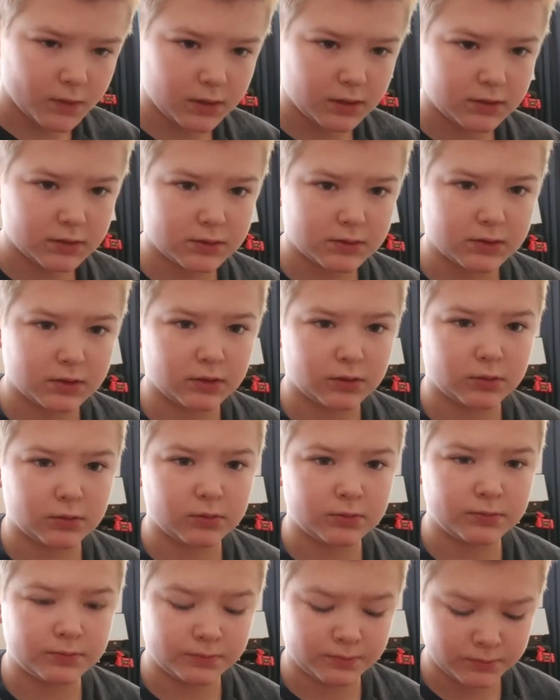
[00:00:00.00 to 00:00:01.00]
So,
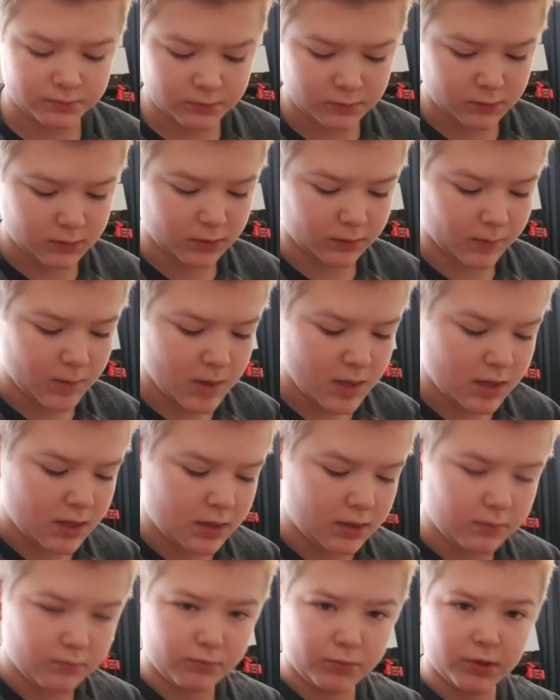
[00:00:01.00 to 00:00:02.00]
yeah.
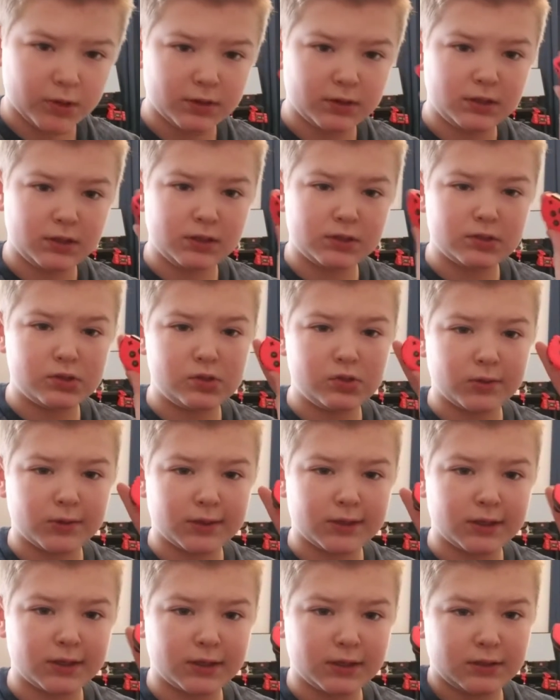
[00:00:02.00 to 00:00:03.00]
But these
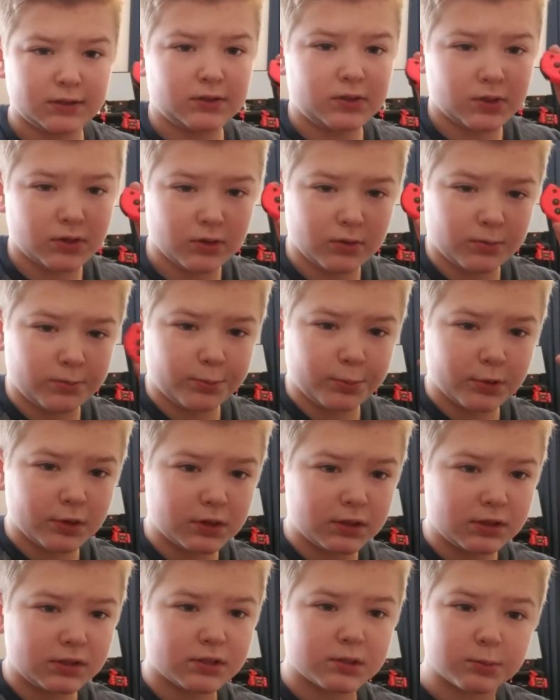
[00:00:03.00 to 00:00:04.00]
Joy-Cons are
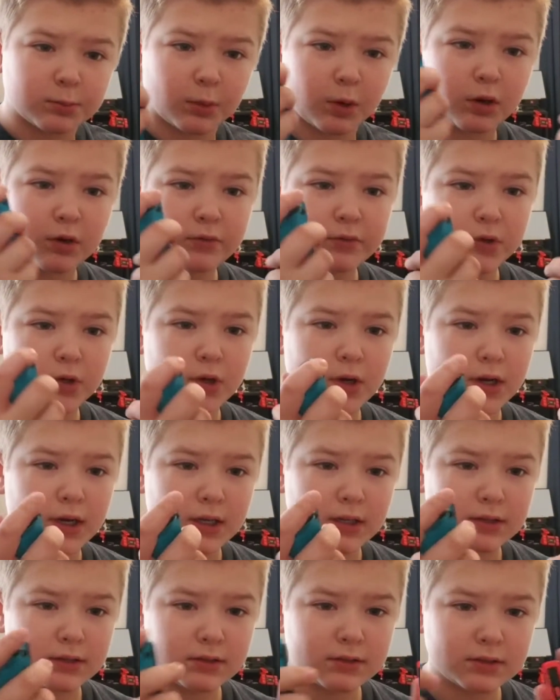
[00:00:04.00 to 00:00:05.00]
pretty small for your
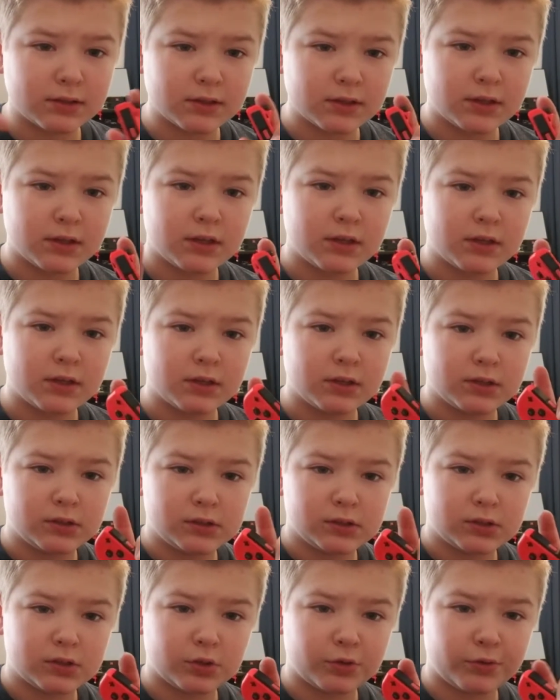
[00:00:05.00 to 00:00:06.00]
hands.
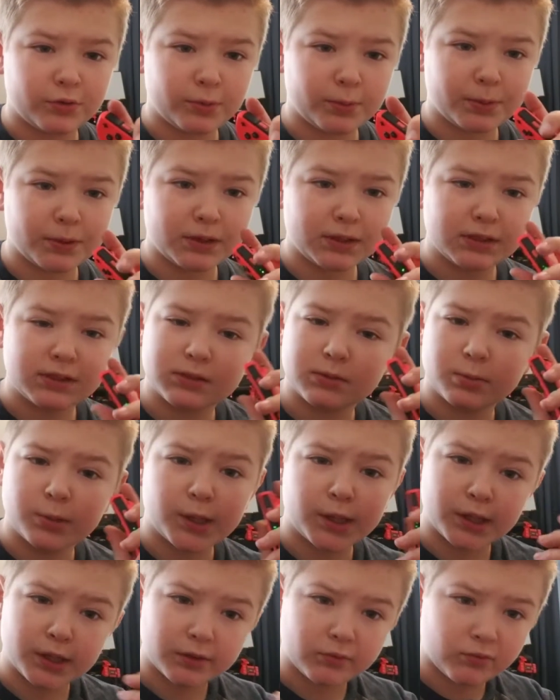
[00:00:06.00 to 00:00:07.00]
So if you're playing
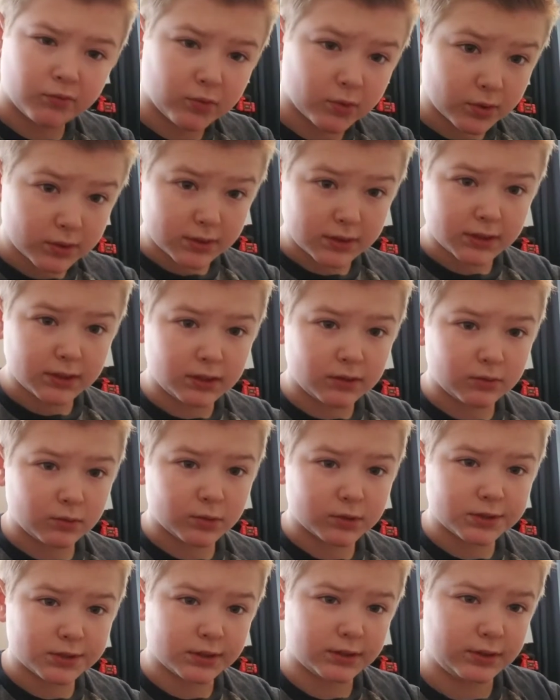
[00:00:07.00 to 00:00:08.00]
something like Fortnite,
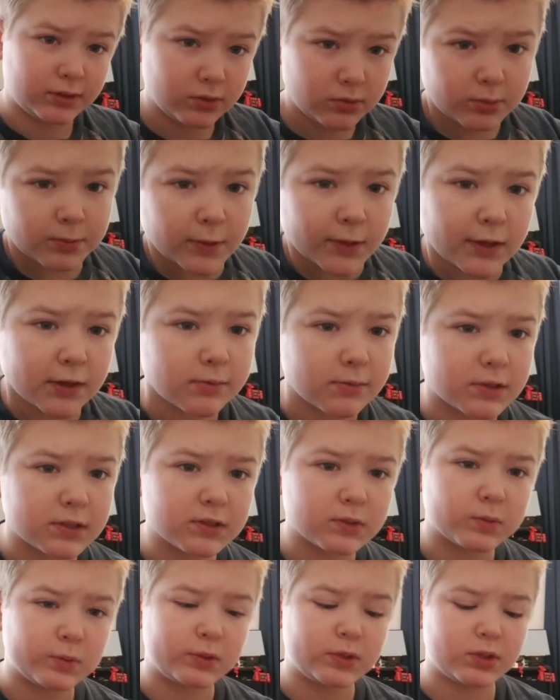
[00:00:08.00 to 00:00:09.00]
which I do play on my
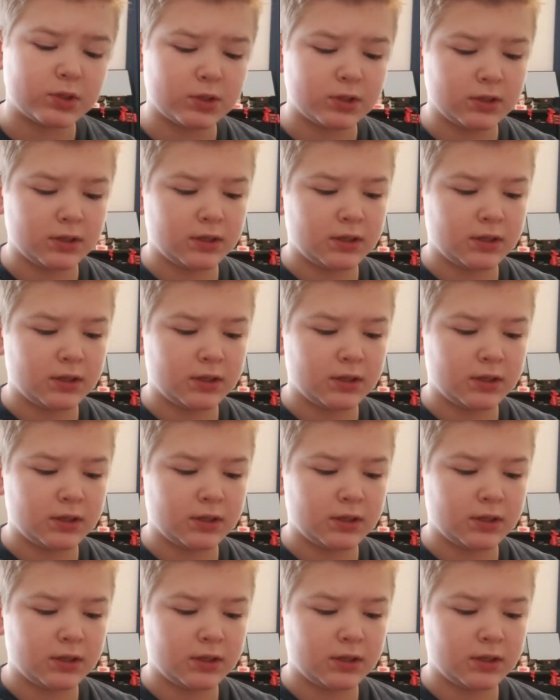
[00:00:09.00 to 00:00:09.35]
Switch,